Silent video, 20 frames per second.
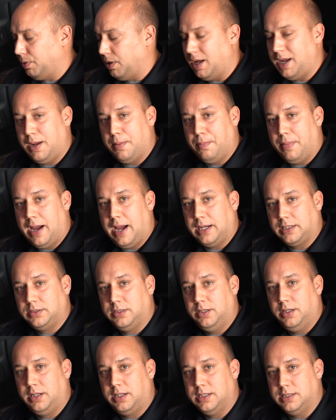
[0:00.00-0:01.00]
play them back
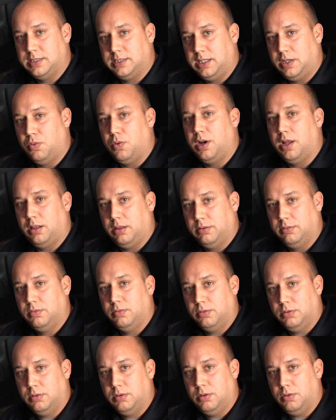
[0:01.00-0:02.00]
so you can see
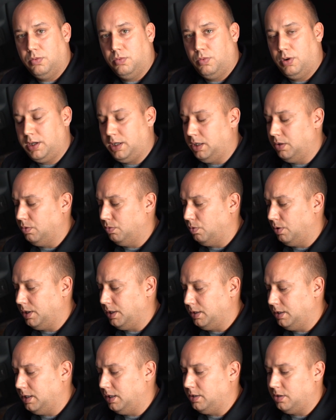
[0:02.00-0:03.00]
what
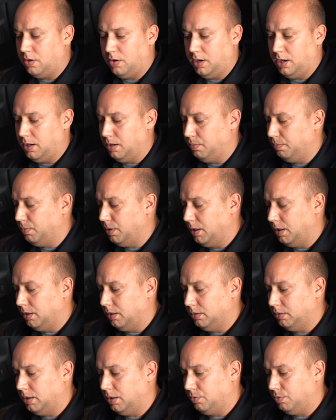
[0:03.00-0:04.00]
you did during a
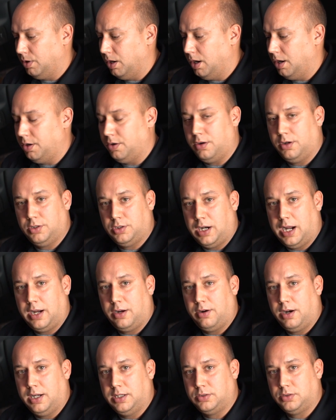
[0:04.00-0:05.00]
run or a drag
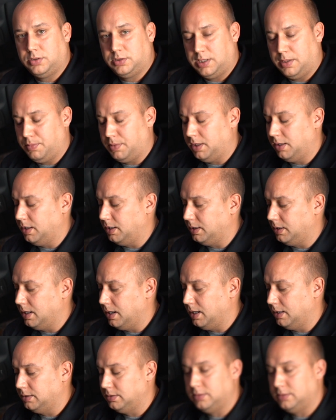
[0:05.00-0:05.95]
race or something like that.